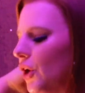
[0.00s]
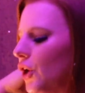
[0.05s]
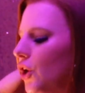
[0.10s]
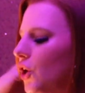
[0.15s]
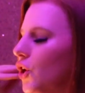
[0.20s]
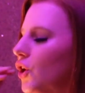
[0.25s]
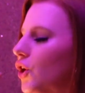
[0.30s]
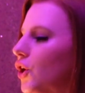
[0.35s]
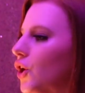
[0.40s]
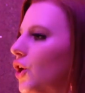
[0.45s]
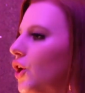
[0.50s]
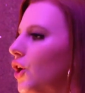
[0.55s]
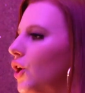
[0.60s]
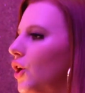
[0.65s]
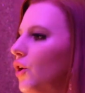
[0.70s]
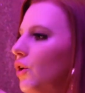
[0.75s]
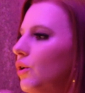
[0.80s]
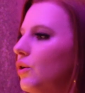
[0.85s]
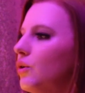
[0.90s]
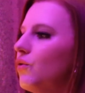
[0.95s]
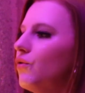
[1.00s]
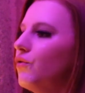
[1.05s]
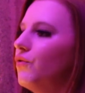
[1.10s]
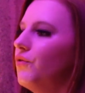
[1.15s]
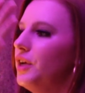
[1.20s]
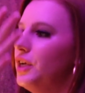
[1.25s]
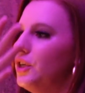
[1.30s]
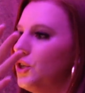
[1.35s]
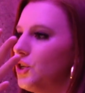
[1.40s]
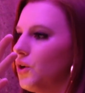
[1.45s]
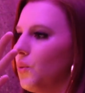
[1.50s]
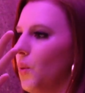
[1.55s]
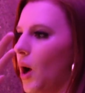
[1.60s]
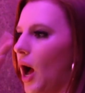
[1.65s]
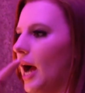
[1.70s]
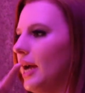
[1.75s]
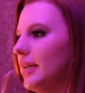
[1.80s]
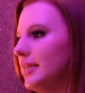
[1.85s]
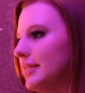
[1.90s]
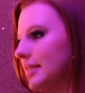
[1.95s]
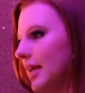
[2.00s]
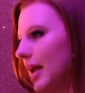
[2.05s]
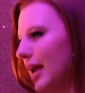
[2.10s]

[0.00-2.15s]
you're feature-wise,